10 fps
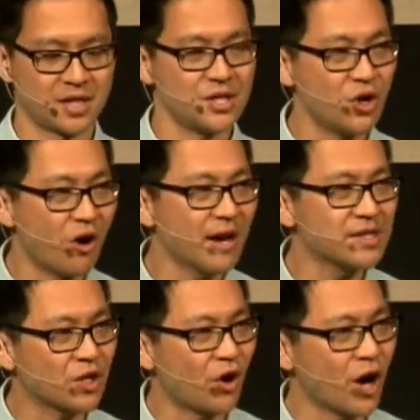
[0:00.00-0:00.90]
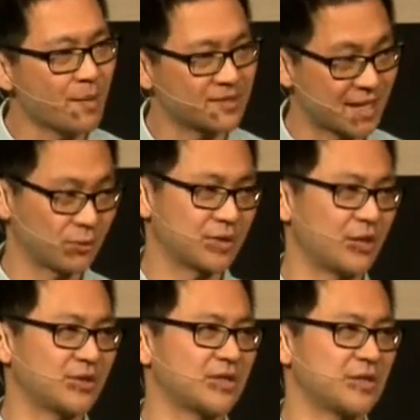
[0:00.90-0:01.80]
9 times Daniel
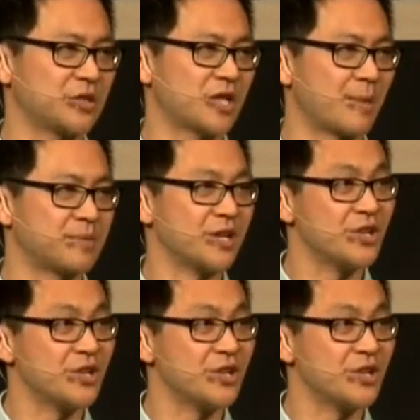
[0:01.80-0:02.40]
tells us in this chapter,